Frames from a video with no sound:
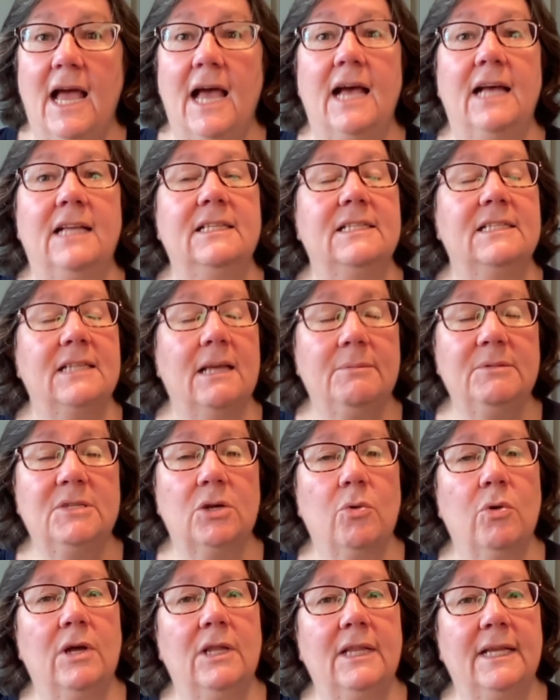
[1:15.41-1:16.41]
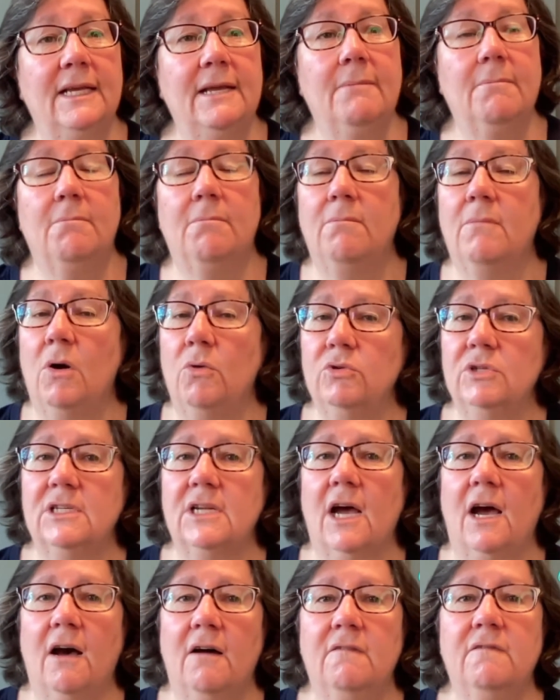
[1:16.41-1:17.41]
and subsequently most
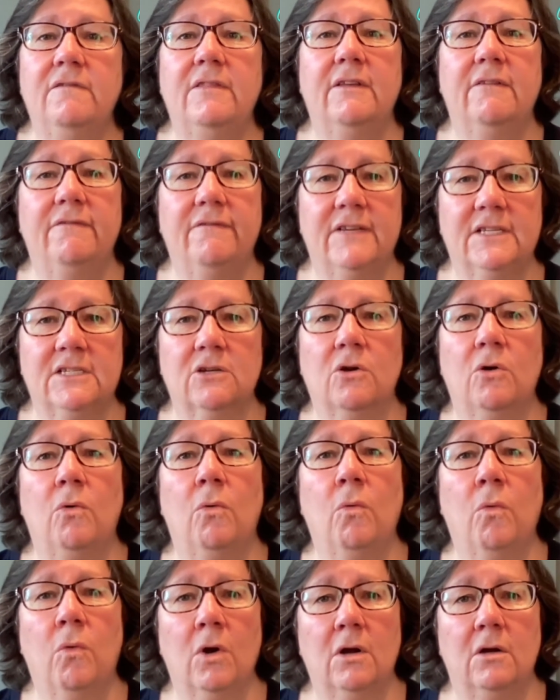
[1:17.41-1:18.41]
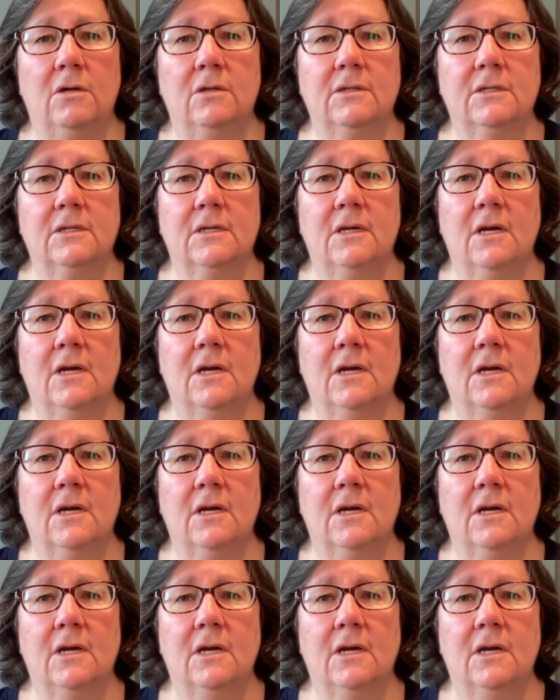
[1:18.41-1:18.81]
of the physical world.